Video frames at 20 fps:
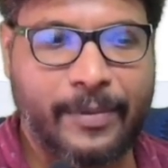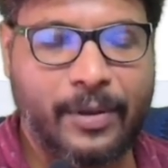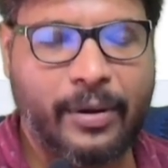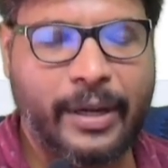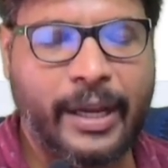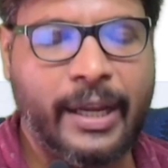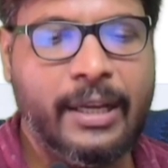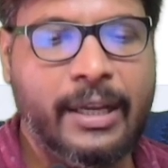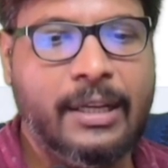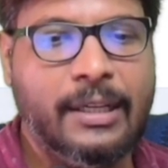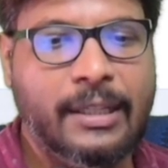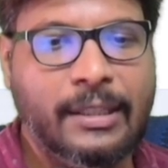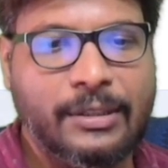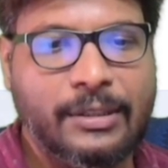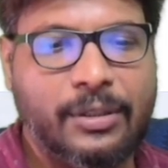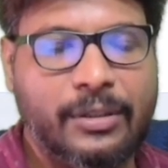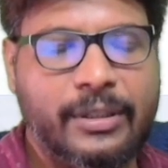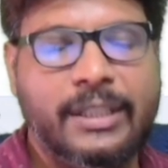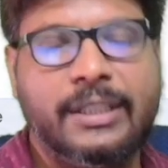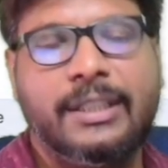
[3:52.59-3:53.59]
Okay,
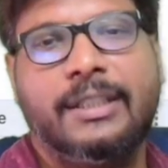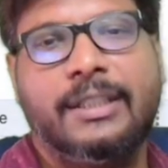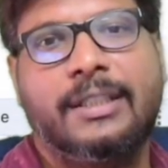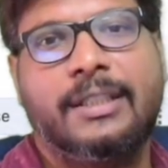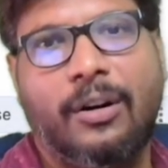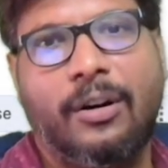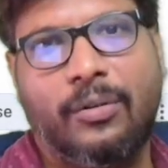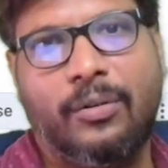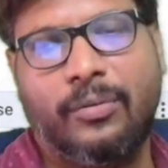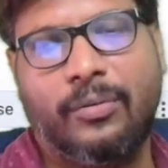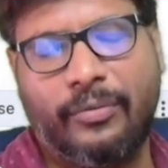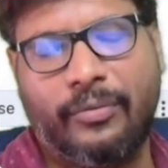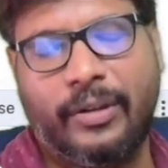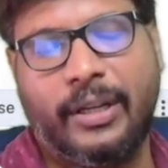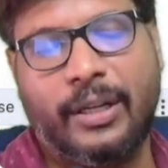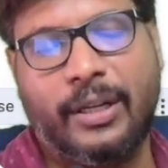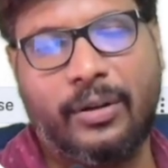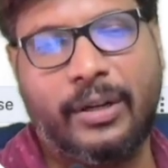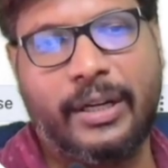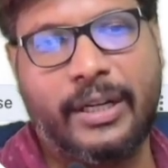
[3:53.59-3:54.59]
so this is how
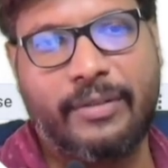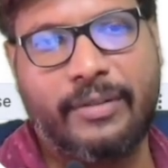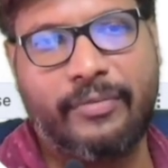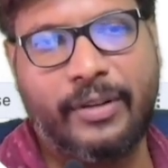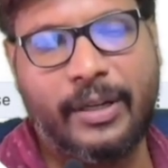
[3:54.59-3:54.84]
it